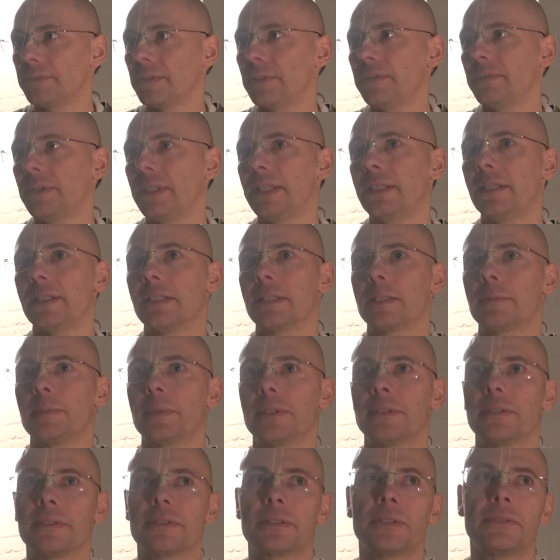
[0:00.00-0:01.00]
the Vedas,
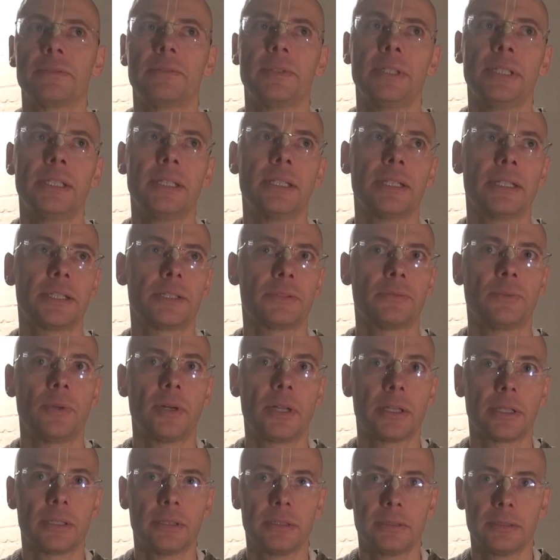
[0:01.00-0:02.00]
because the Veda is
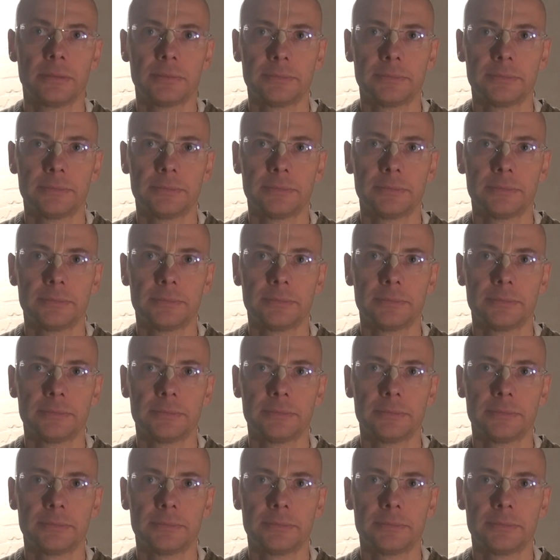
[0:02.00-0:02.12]
one.